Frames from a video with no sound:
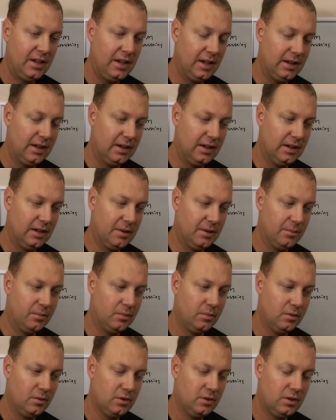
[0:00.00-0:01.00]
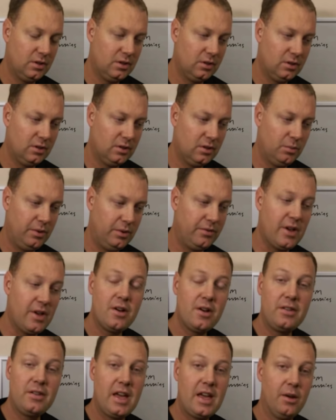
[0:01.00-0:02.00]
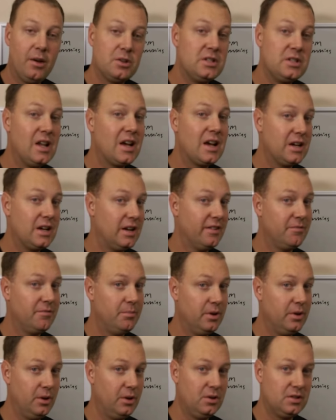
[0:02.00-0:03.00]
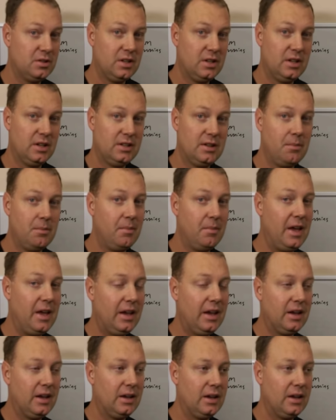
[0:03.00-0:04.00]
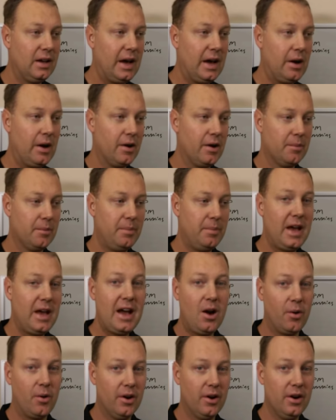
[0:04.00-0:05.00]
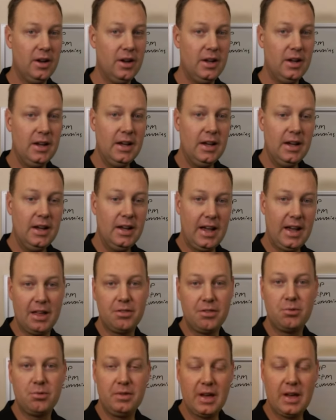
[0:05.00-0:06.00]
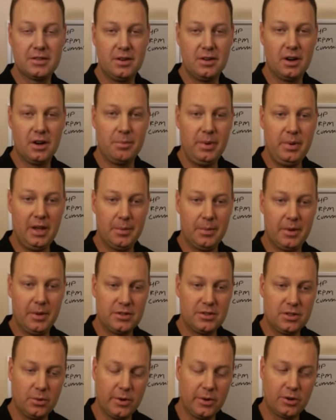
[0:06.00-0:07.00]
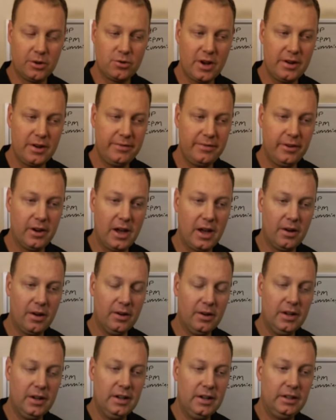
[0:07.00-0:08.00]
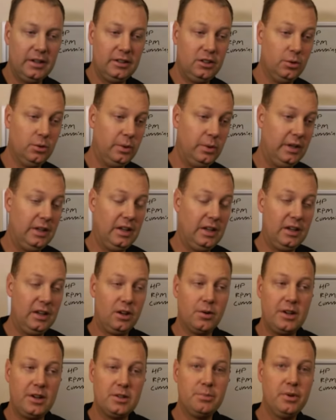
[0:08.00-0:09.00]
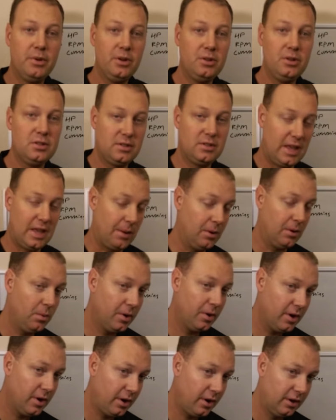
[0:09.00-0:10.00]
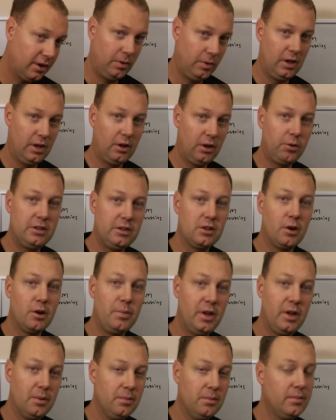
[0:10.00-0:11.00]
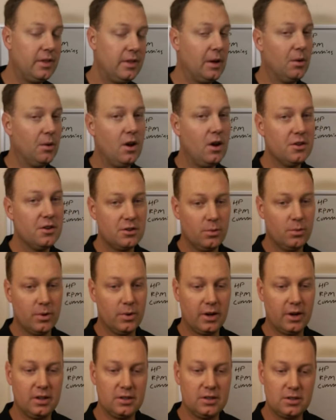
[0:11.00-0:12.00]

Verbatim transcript: And um, we found that was not enough boost to make our power at 3,000 RPM. And so we were trying to figure out, do we increase boost? That will work. Do we increase RPM? That will also work.